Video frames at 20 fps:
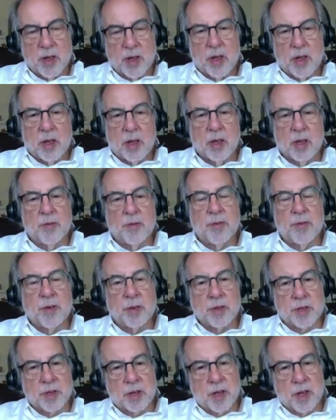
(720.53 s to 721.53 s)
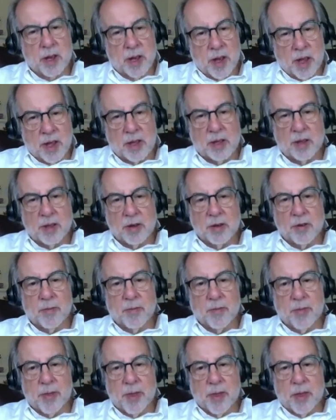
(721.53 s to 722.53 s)
He feels connected.
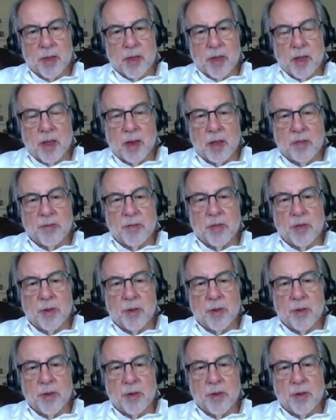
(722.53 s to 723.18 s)
And even